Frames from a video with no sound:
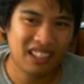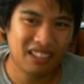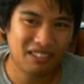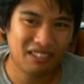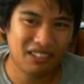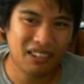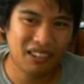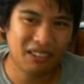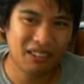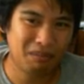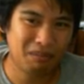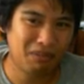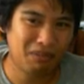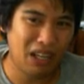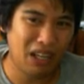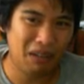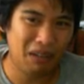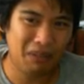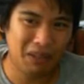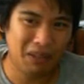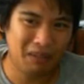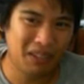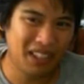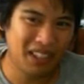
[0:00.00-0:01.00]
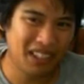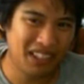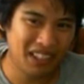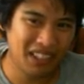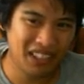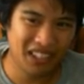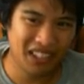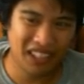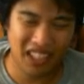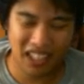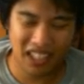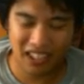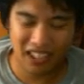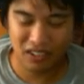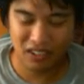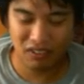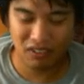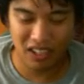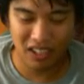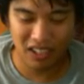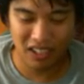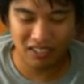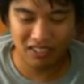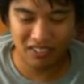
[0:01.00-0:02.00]
would probably be a good next
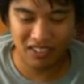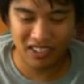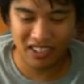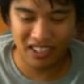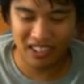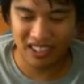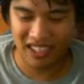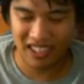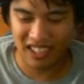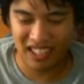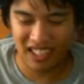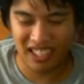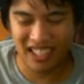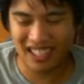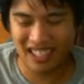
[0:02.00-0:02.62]
fight for Kung Lee.